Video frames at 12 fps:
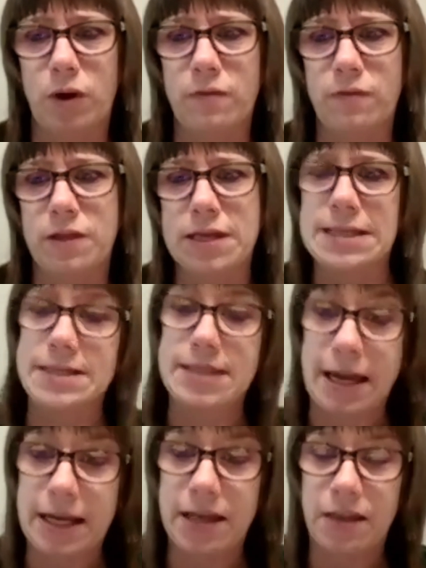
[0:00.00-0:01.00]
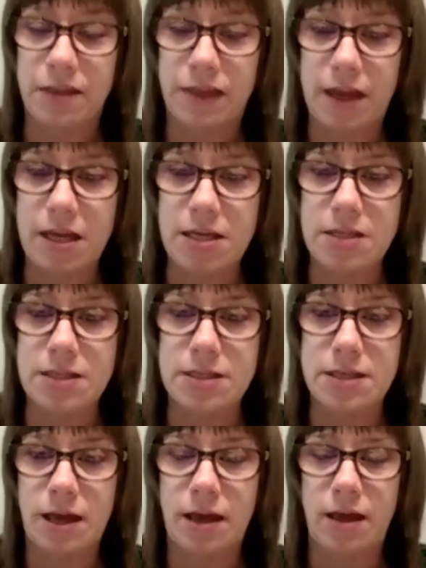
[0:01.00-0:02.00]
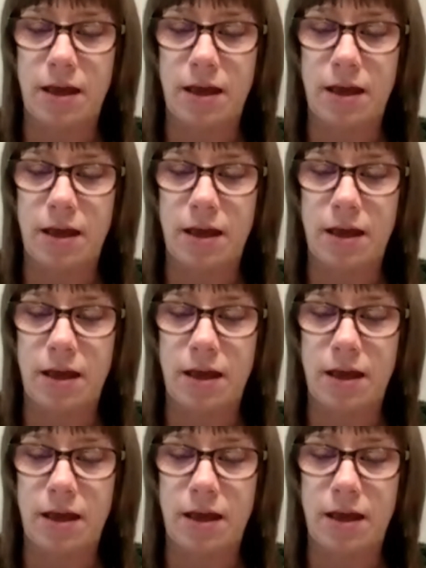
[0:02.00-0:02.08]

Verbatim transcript: one of the exciting things